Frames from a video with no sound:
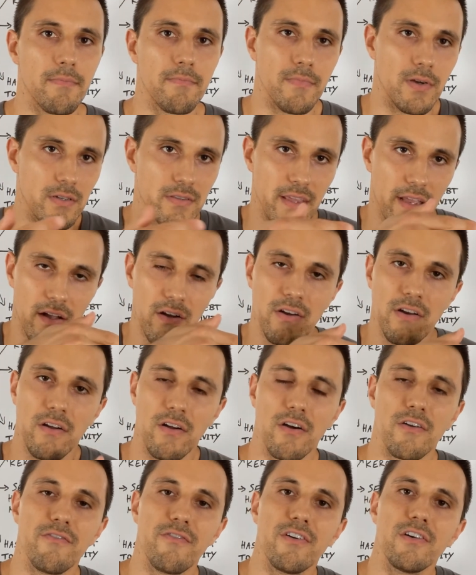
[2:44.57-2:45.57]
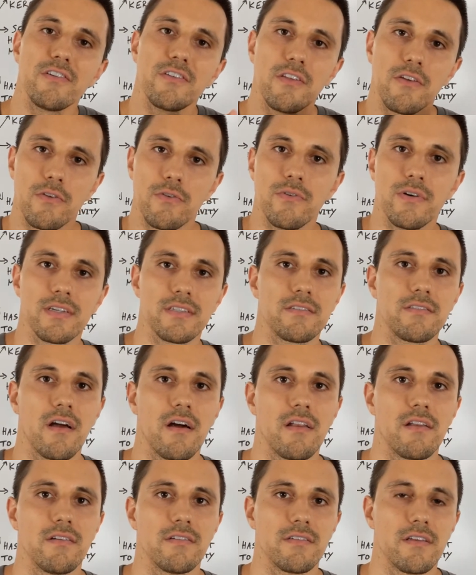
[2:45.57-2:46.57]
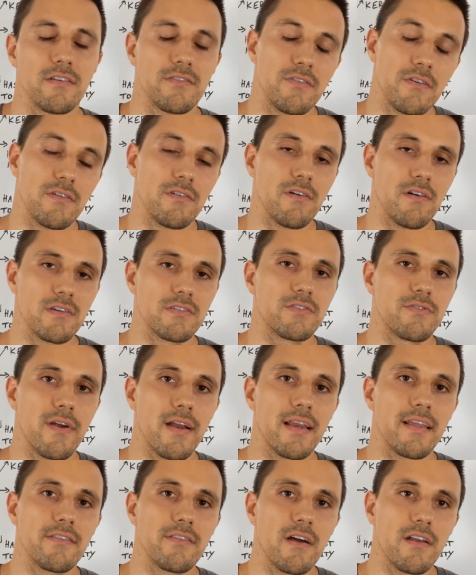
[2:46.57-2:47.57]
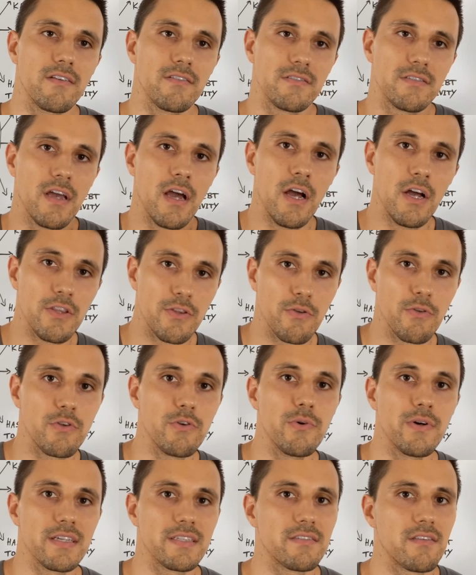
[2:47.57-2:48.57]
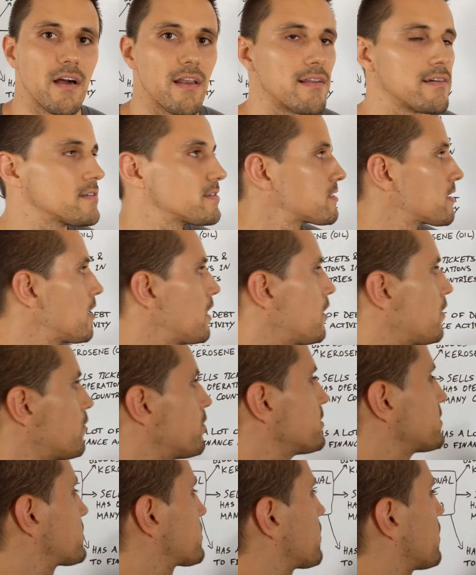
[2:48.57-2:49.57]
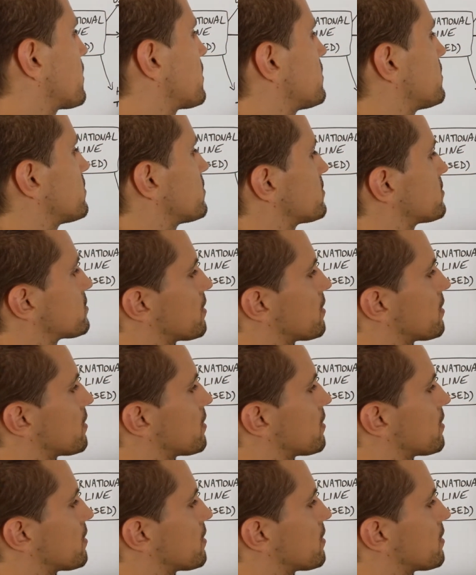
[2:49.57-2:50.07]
they're gonna convert the the Australian dollars to US dollars, which gonna